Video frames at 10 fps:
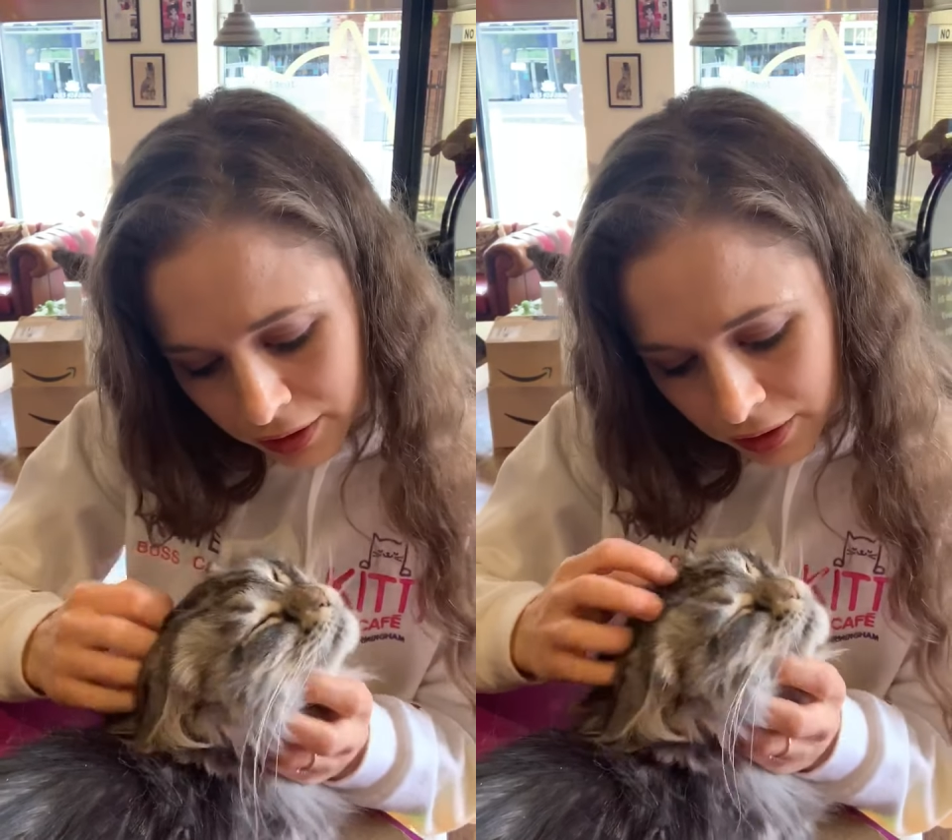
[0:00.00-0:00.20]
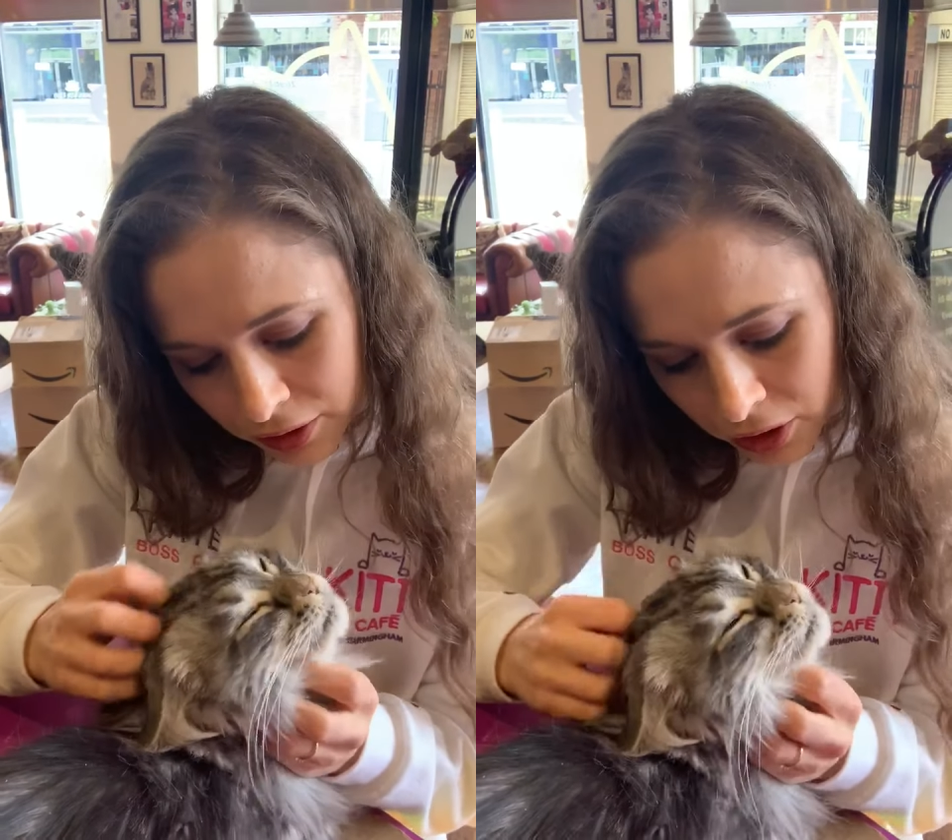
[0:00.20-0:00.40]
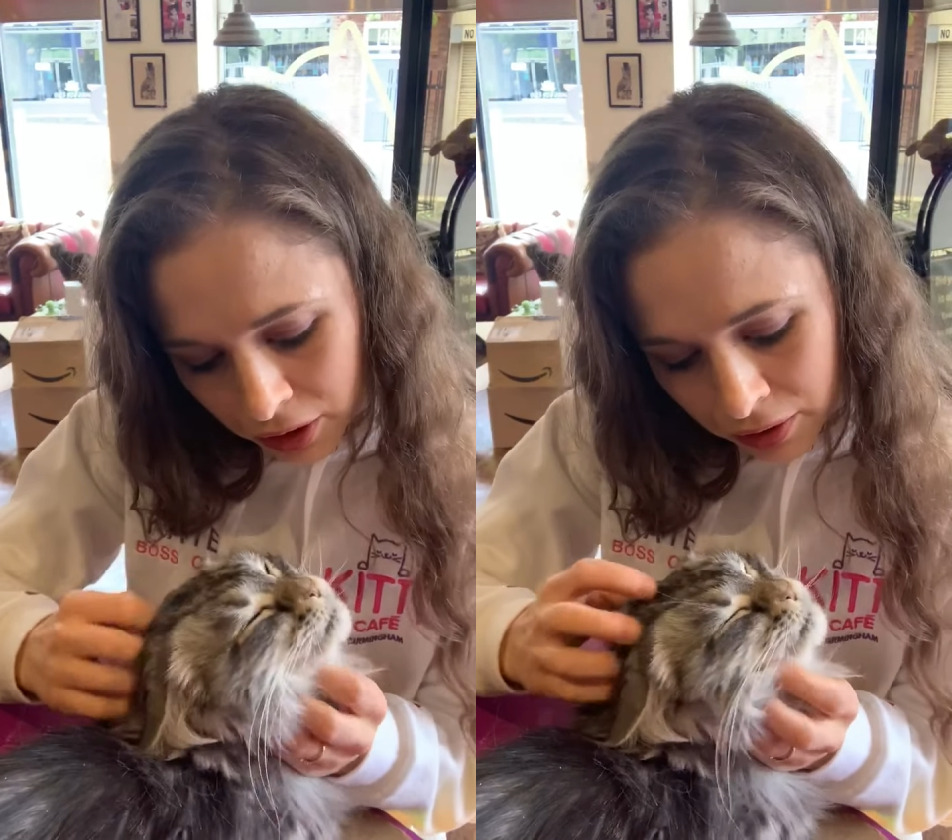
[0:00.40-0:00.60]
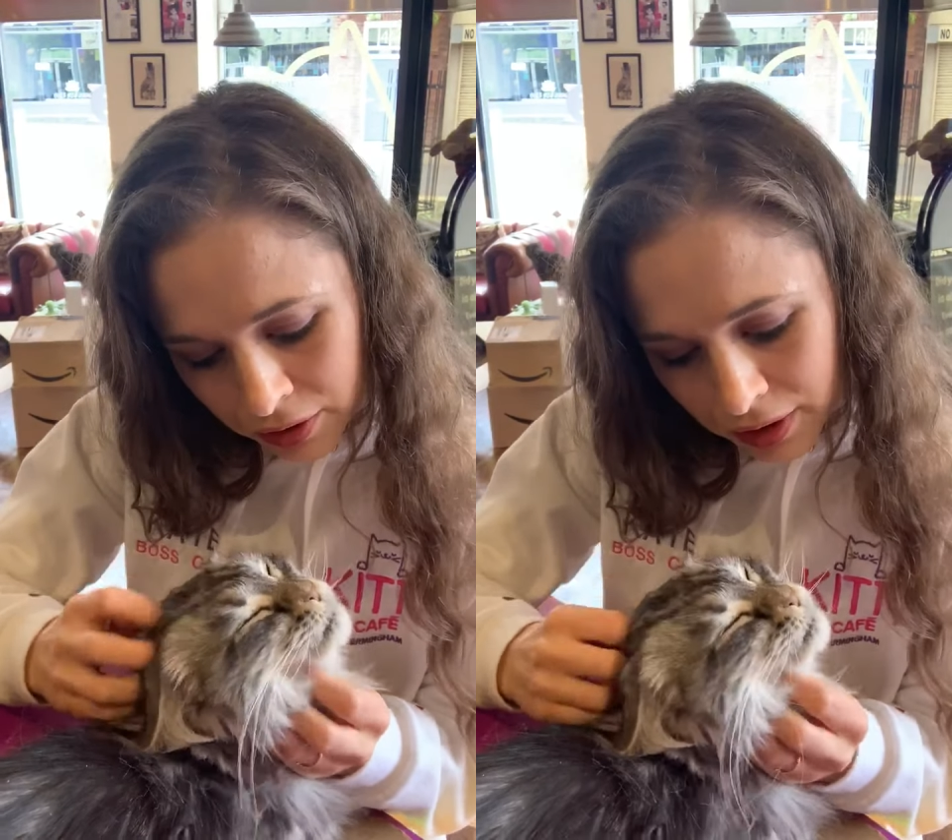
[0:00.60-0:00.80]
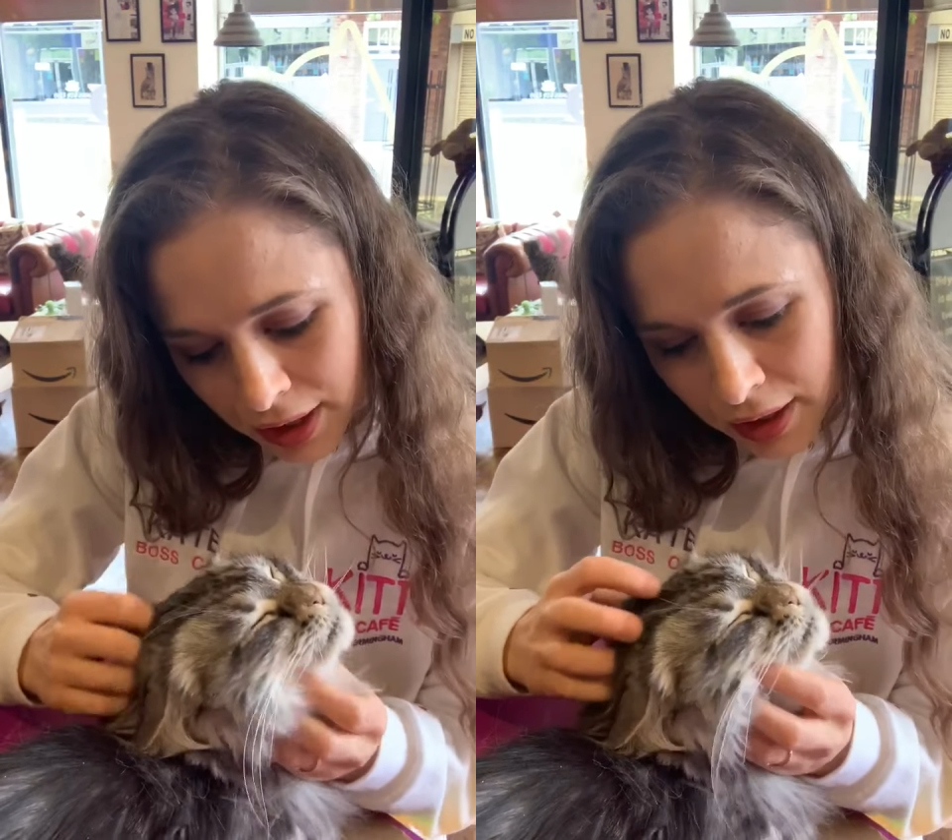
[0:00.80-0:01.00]
aren't you?
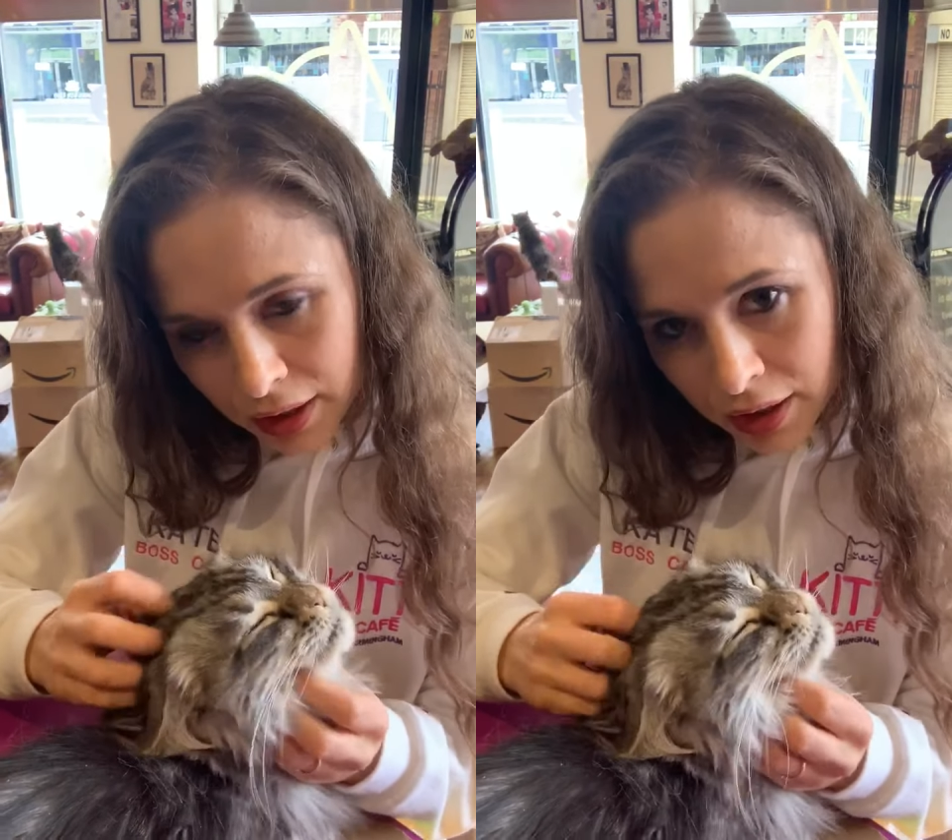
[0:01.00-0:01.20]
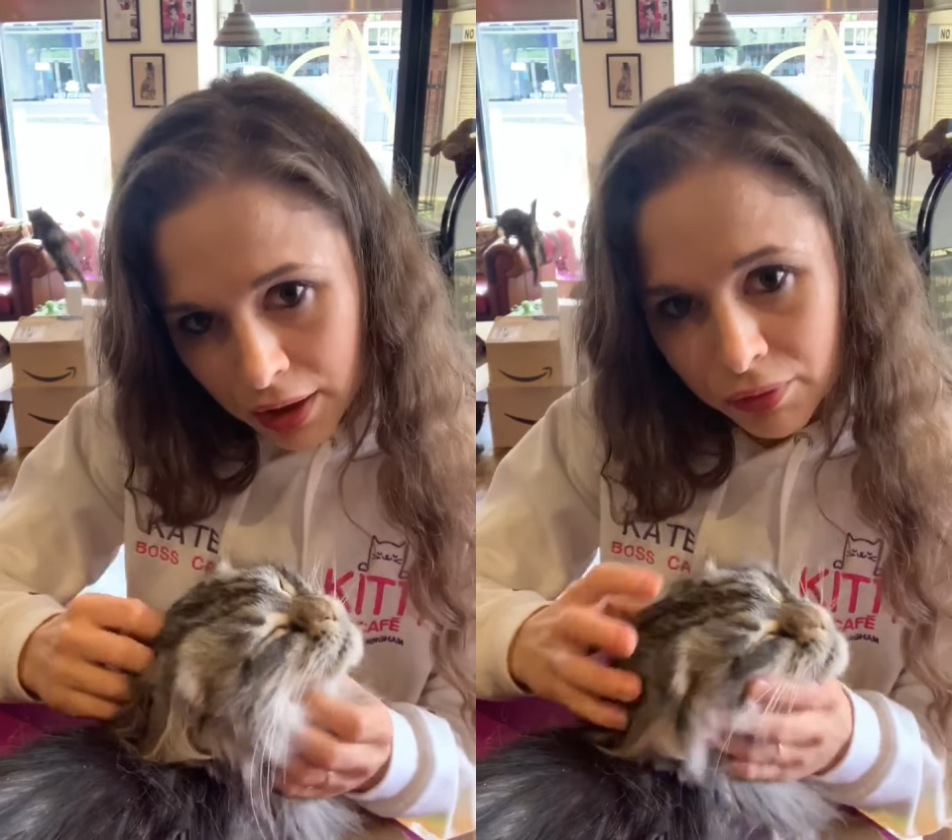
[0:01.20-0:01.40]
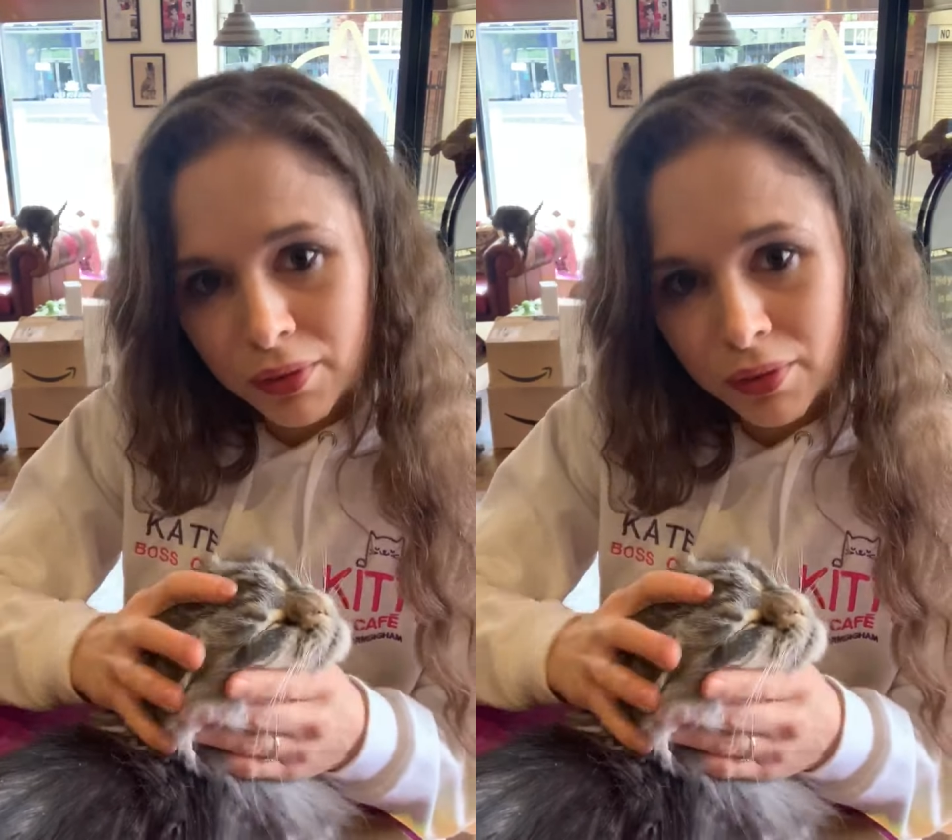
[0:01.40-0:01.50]
There you go.